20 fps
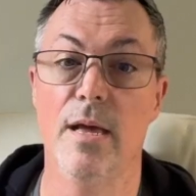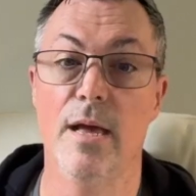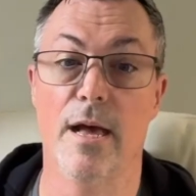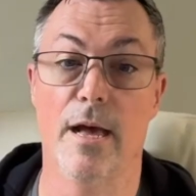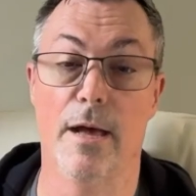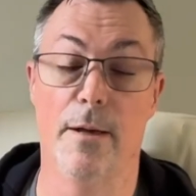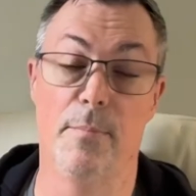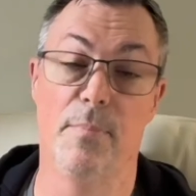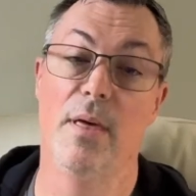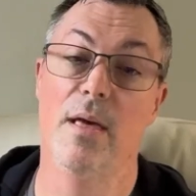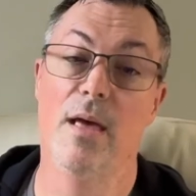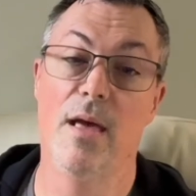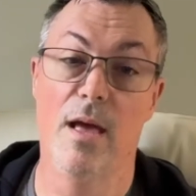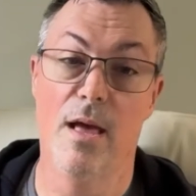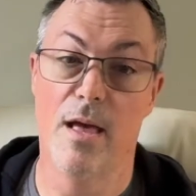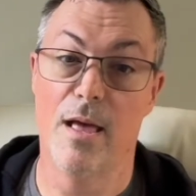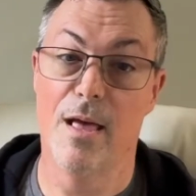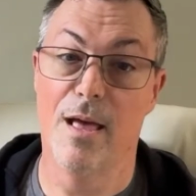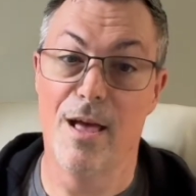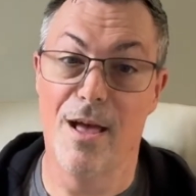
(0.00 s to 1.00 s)

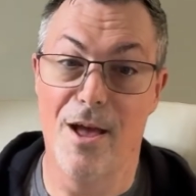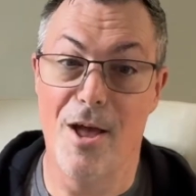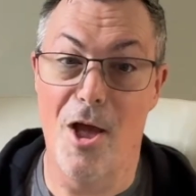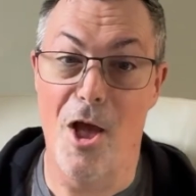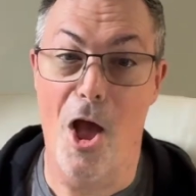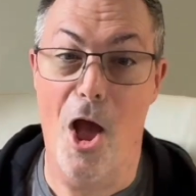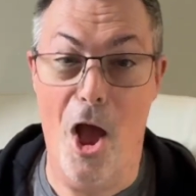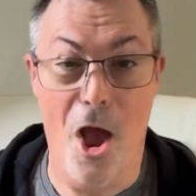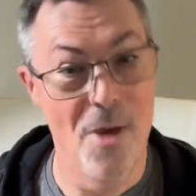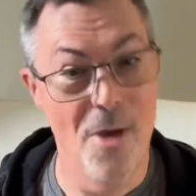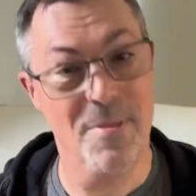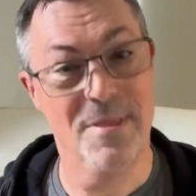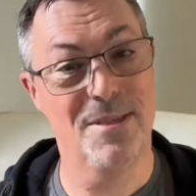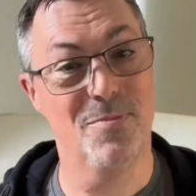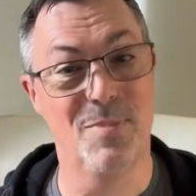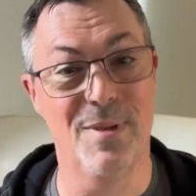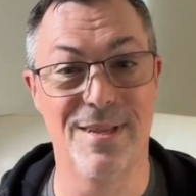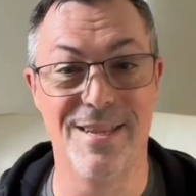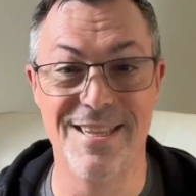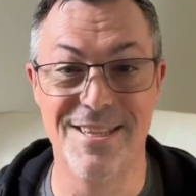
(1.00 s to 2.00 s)
I hope this has
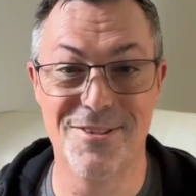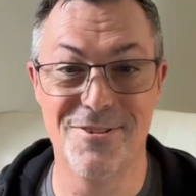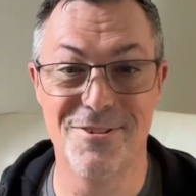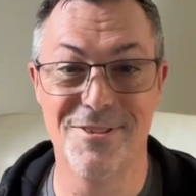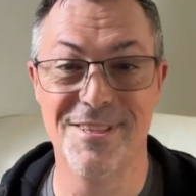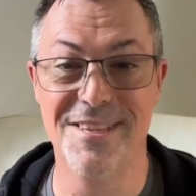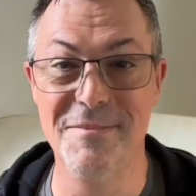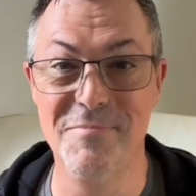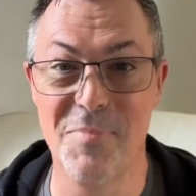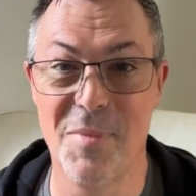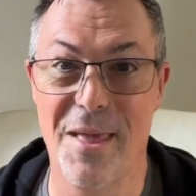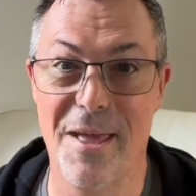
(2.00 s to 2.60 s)
been interesting.